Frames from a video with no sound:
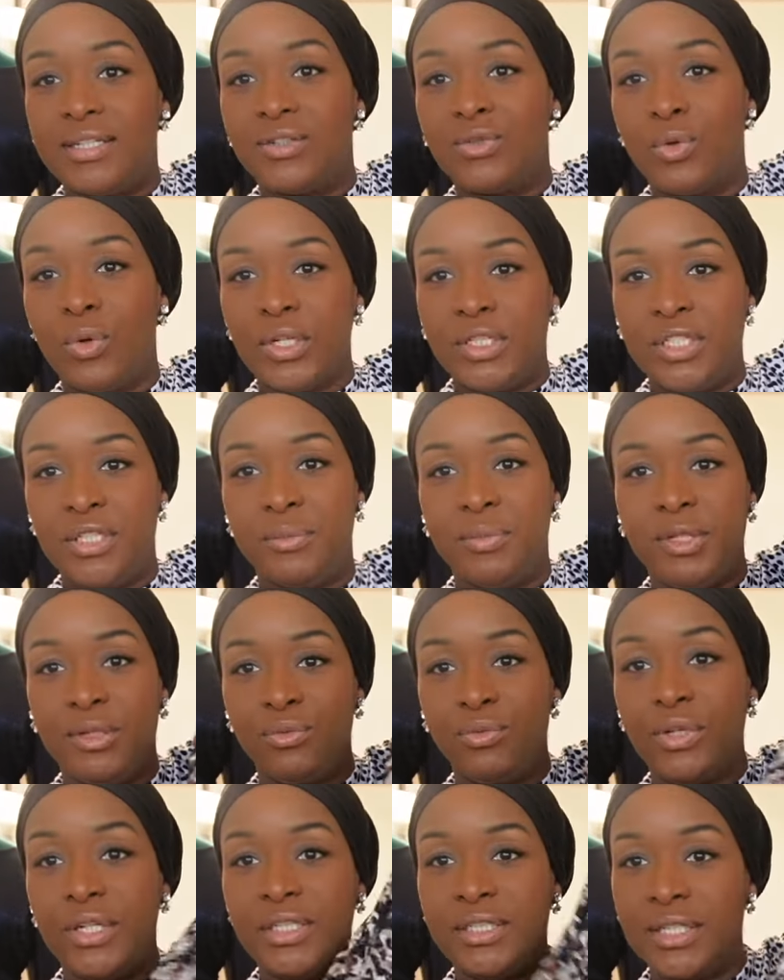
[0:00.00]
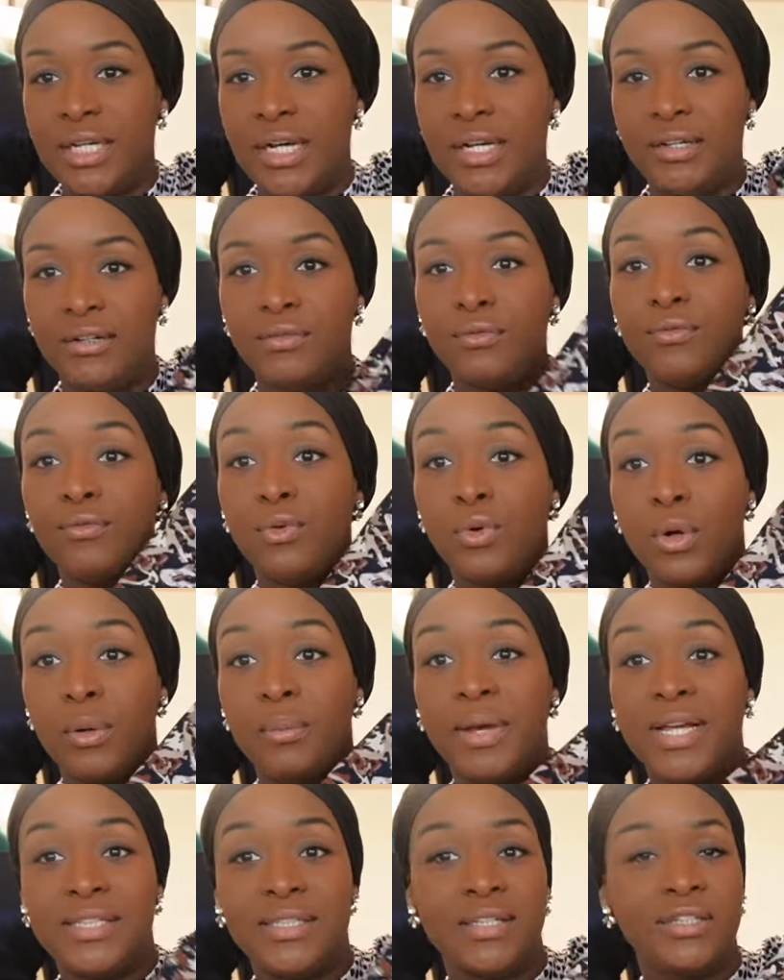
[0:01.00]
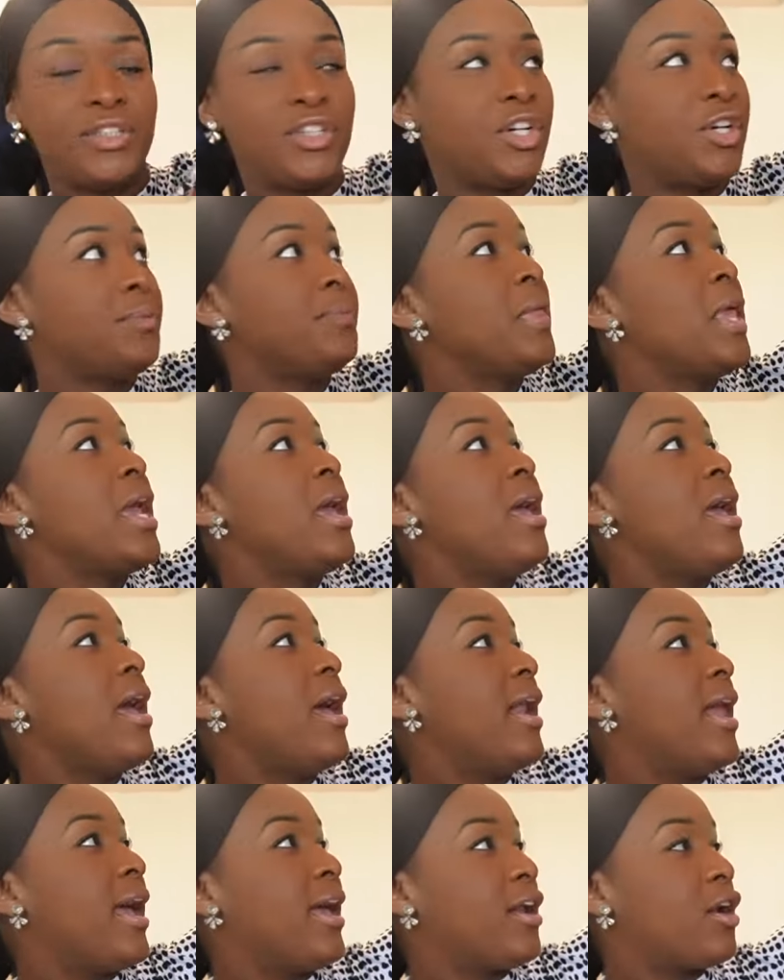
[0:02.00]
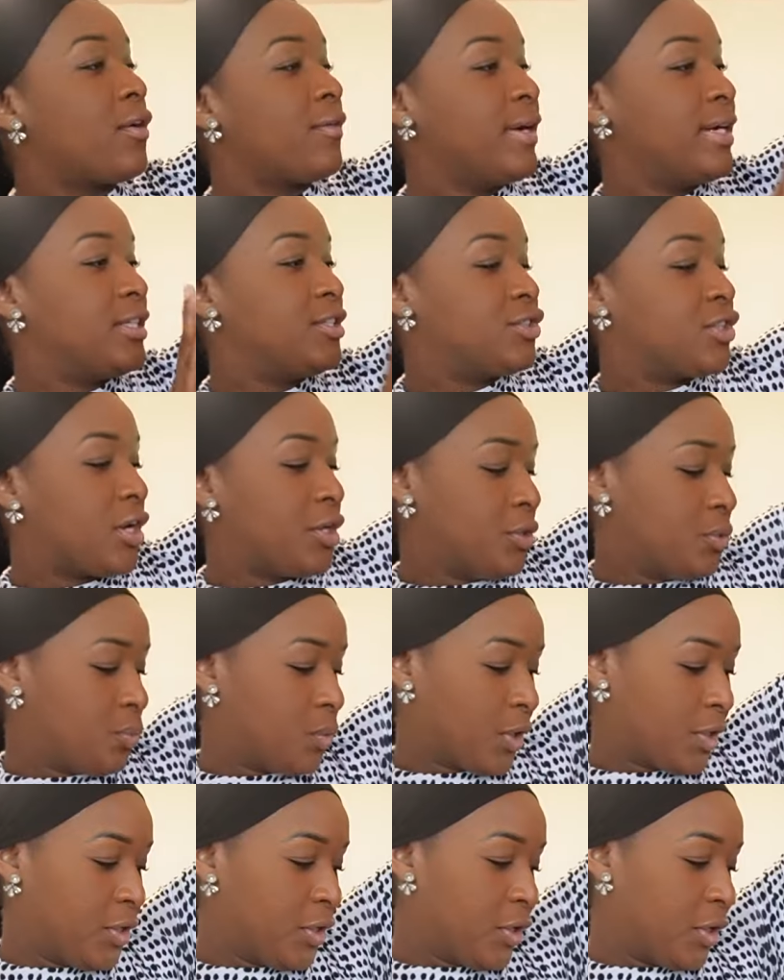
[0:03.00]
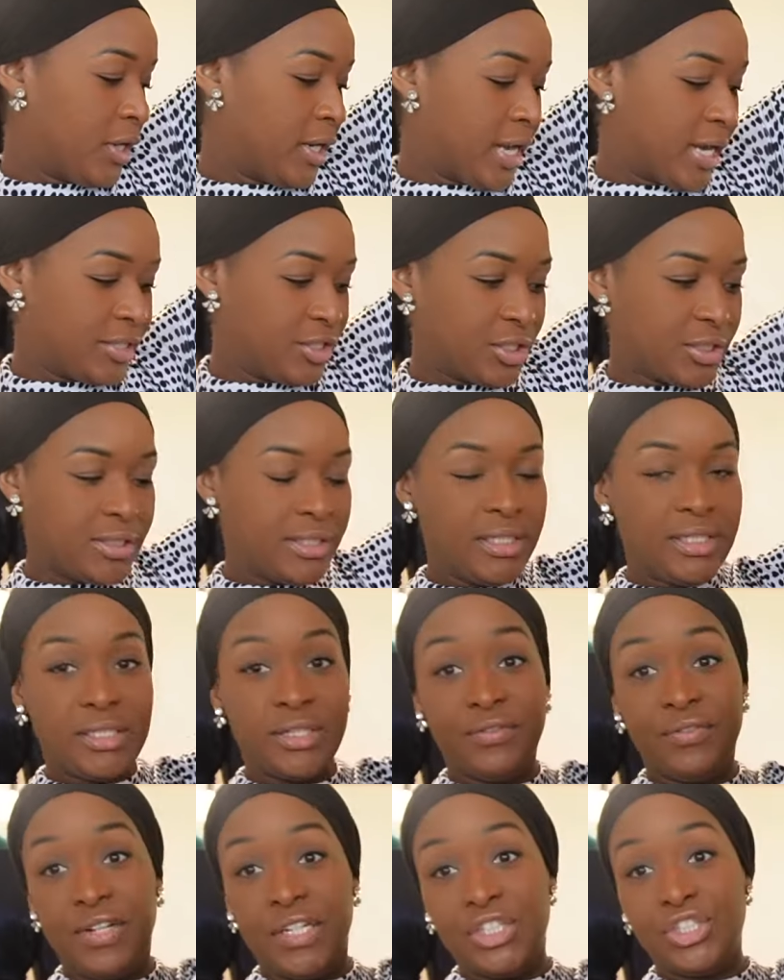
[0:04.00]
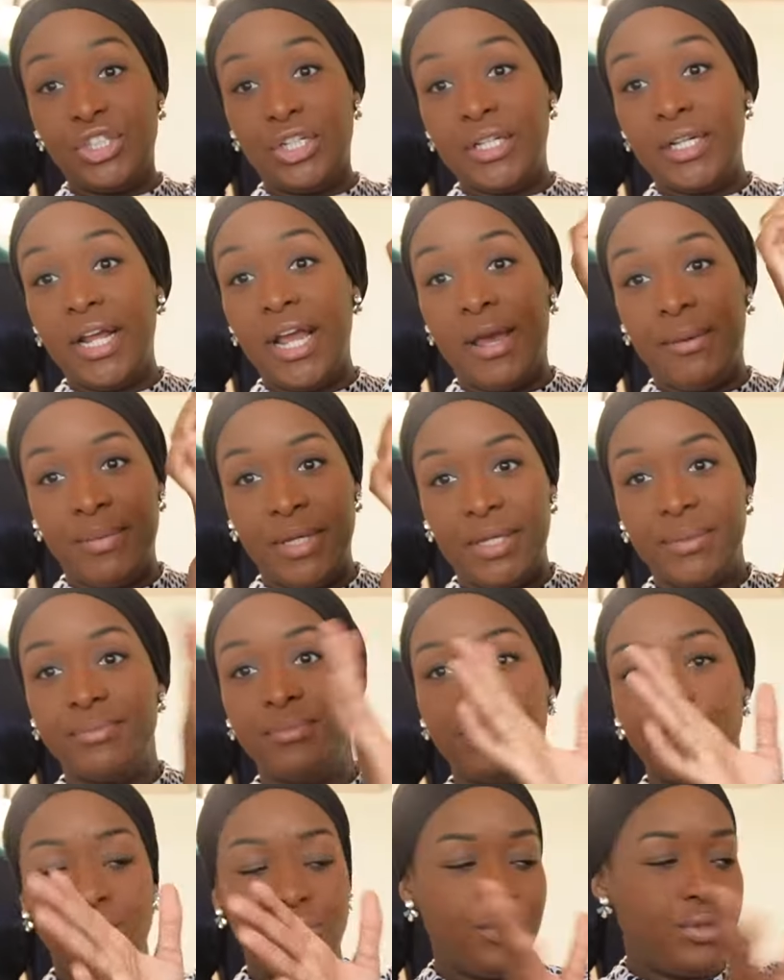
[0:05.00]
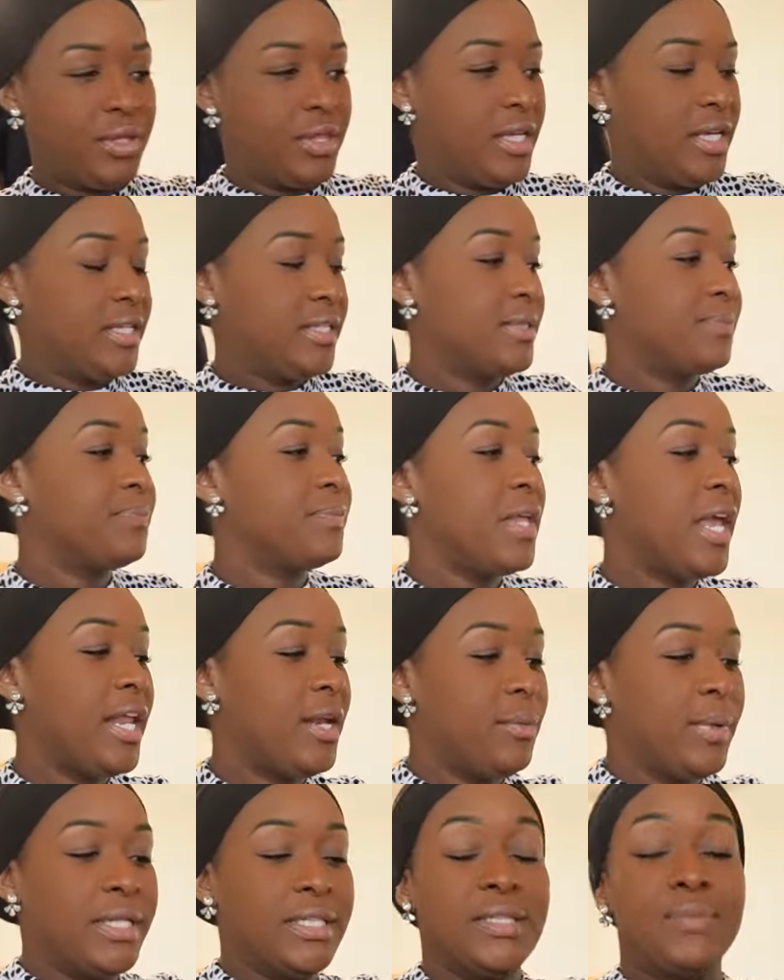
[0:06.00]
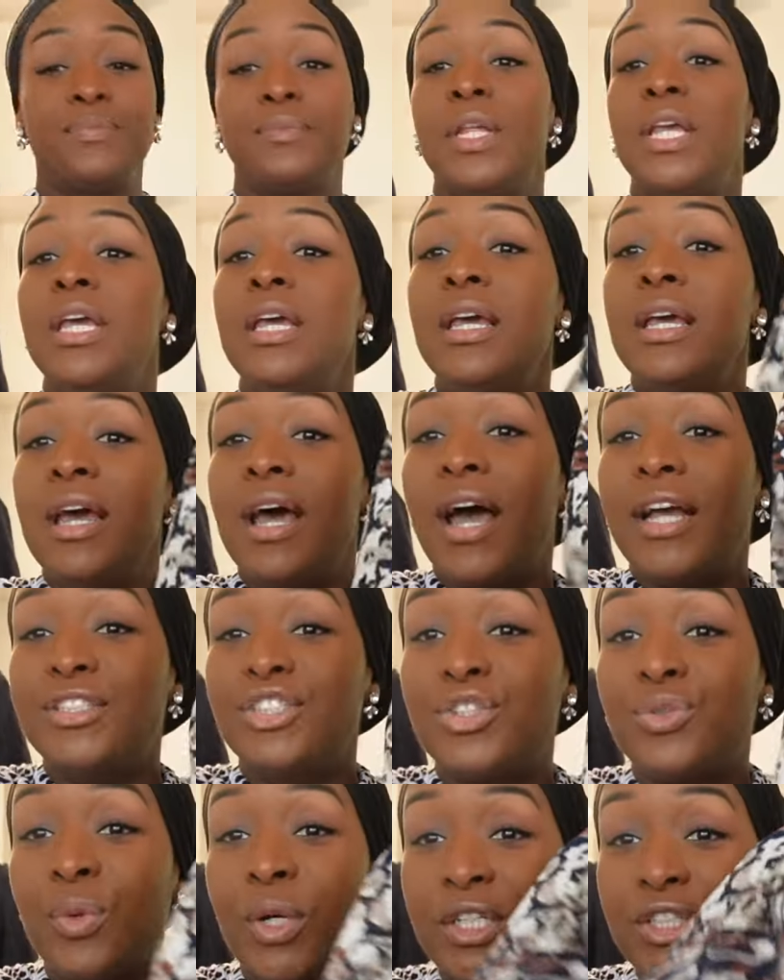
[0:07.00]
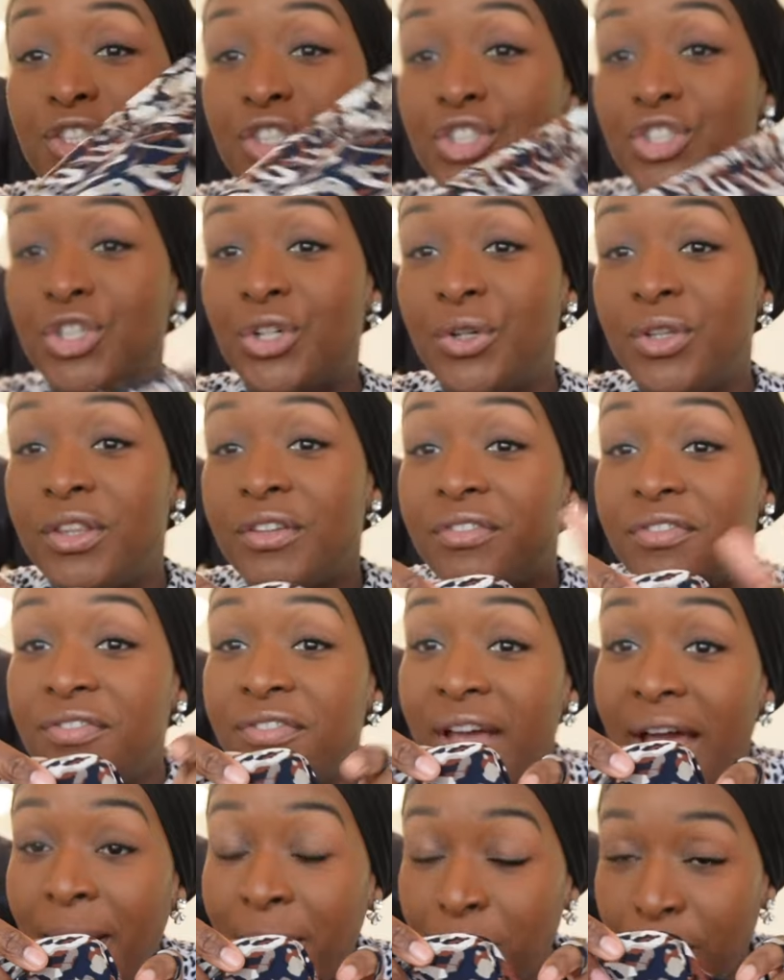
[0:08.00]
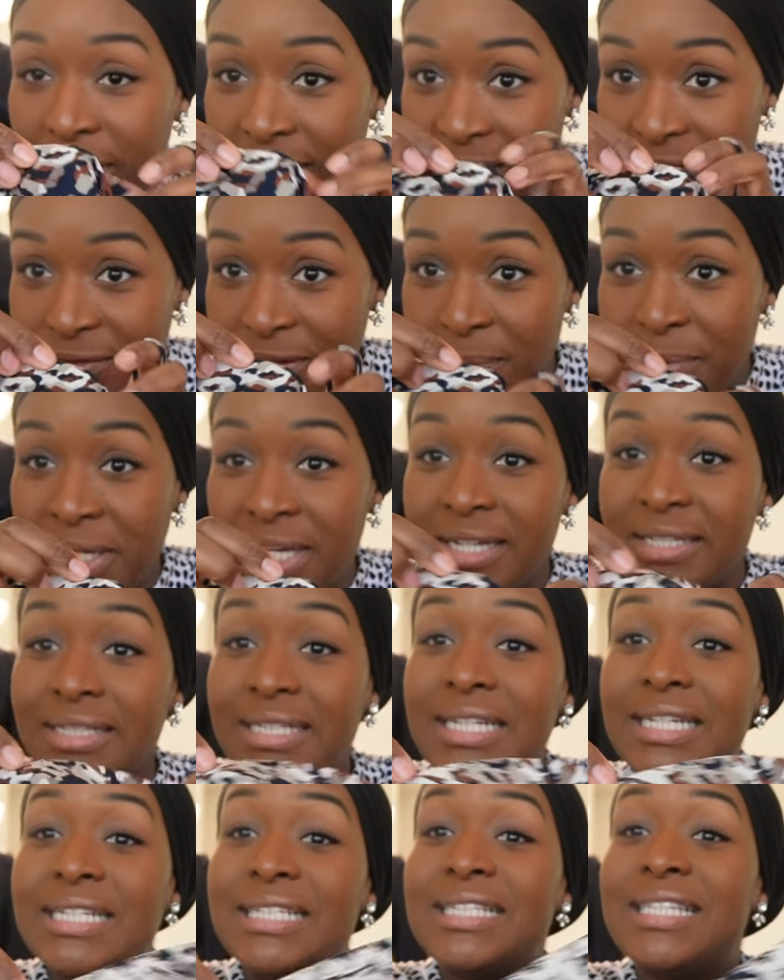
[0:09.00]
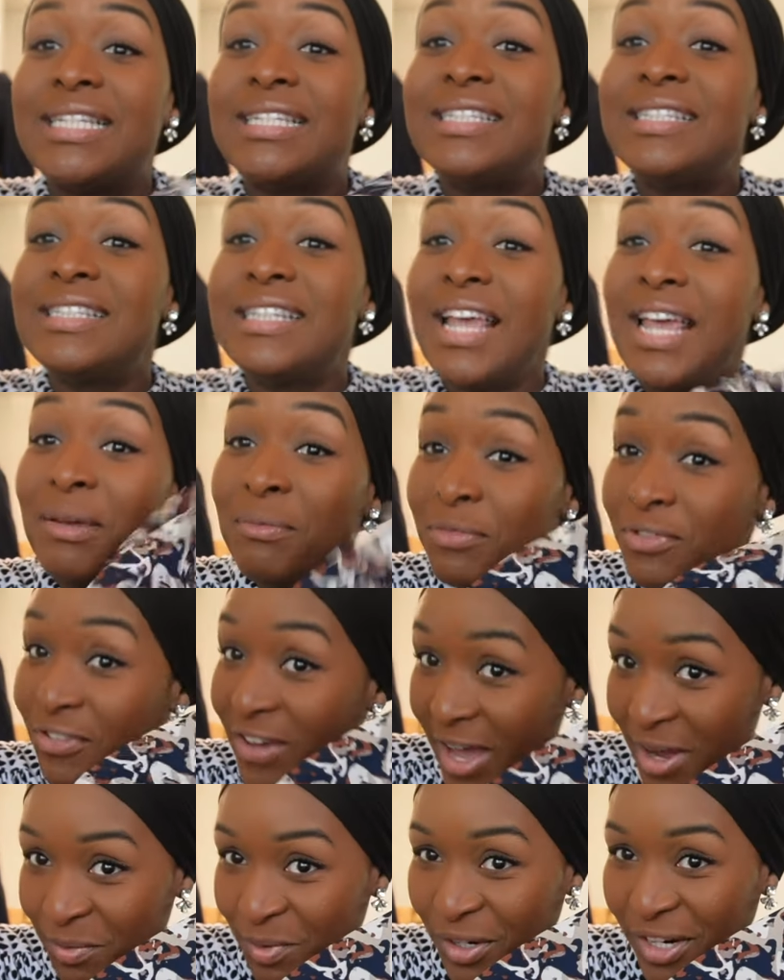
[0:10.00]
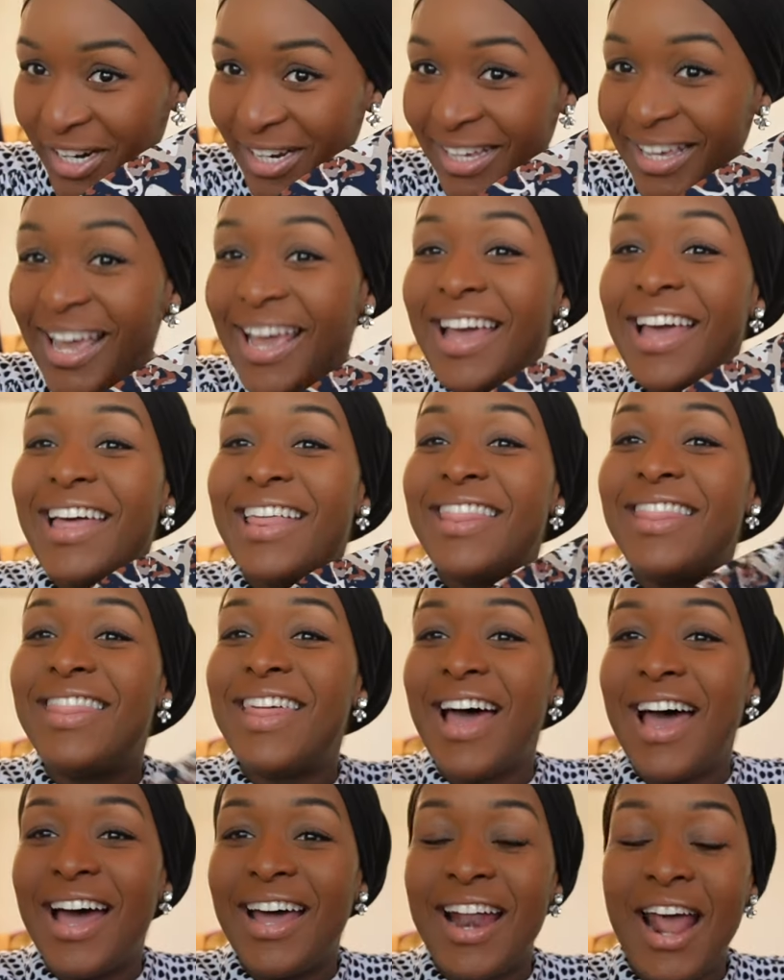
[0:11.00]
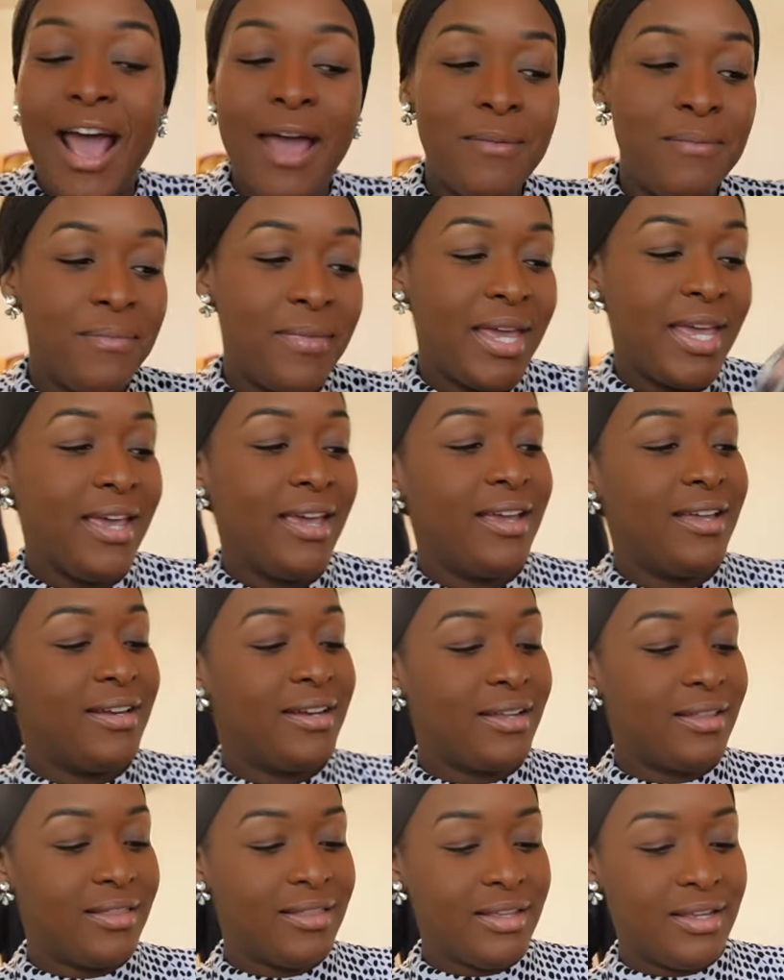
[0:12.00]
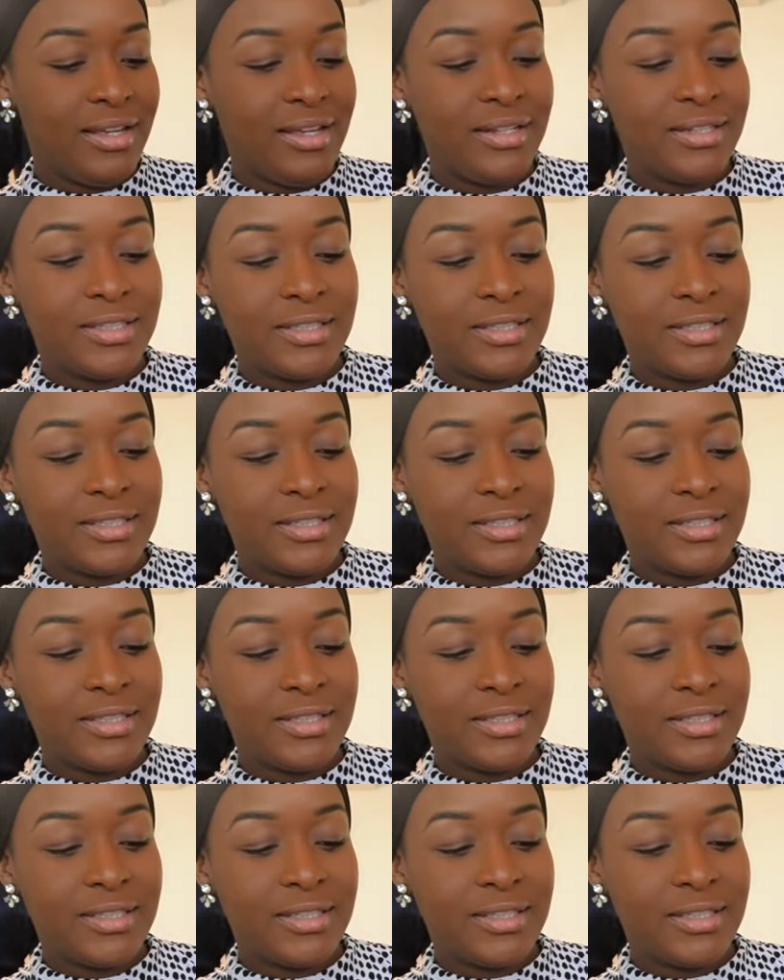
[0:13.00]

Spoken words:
is going to be redone for my sister, and I had already started working on it. I just need to finish it, hem it, do the things. Anyways, I just wanted to show you the fabric of it because it is the same fabric that I made the